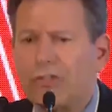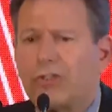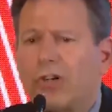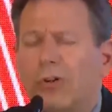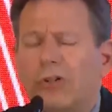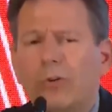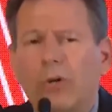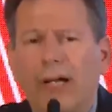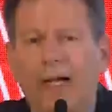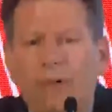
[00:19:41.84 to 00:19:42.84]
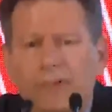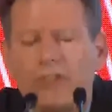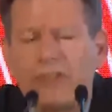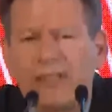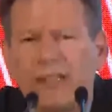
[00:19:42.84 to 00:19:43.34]
show you how,
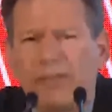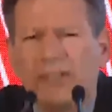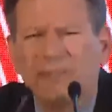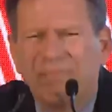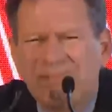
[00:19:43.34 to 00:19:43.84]
just to give you